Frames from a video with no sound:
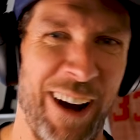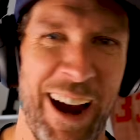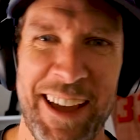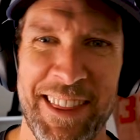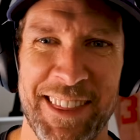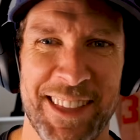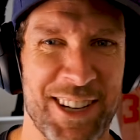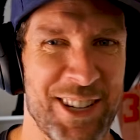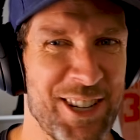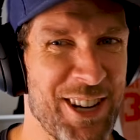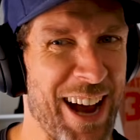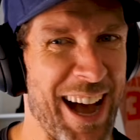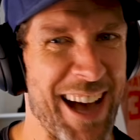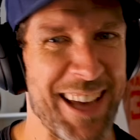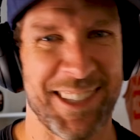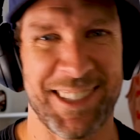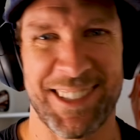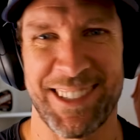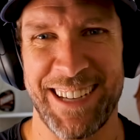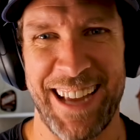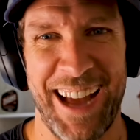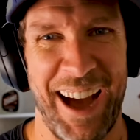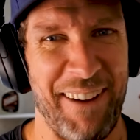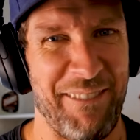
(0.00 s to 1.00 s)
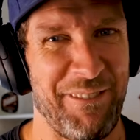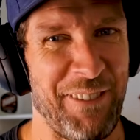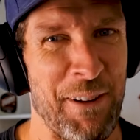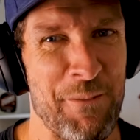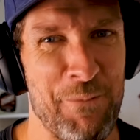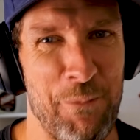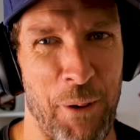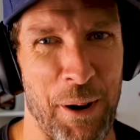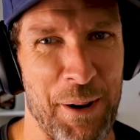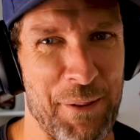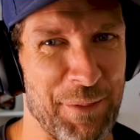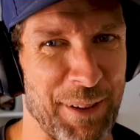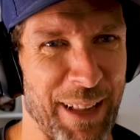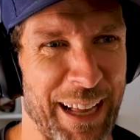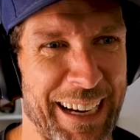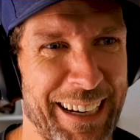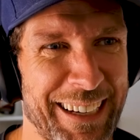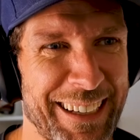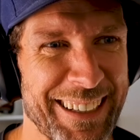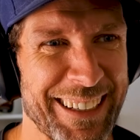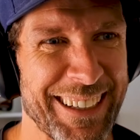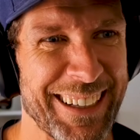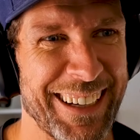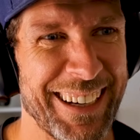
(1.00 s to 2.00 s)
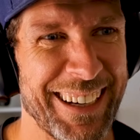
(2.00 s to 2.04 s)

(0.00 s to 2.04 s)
right in the chest. From point blank.